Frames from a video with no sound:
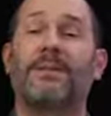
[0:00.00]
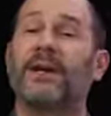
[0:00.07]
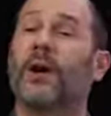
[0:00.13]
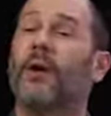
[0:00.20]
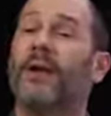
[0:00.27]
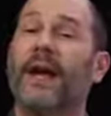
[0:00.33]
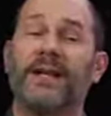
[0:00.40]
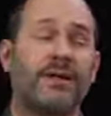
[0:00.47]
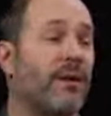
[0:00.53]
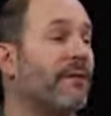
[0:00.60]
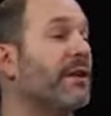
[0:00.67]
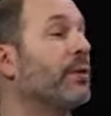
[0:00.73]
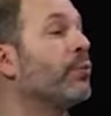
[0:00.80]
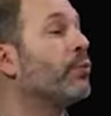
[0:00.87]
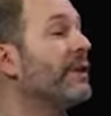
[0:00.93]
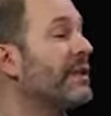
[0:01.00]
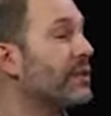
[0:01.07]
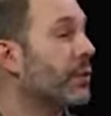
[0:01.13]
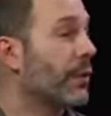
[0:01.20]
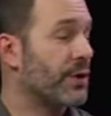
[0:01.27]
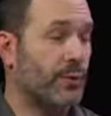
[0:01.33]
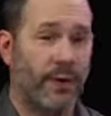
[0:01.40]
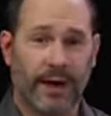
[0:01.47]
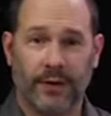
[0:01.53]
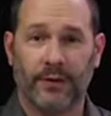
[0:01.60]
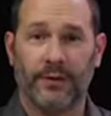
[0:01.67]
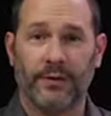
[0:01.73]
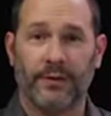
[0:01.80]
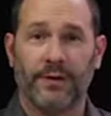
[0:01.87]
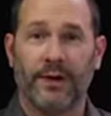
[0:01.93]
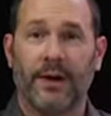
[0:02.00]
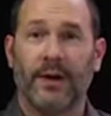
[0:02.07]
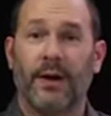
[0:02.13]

called SRV resource records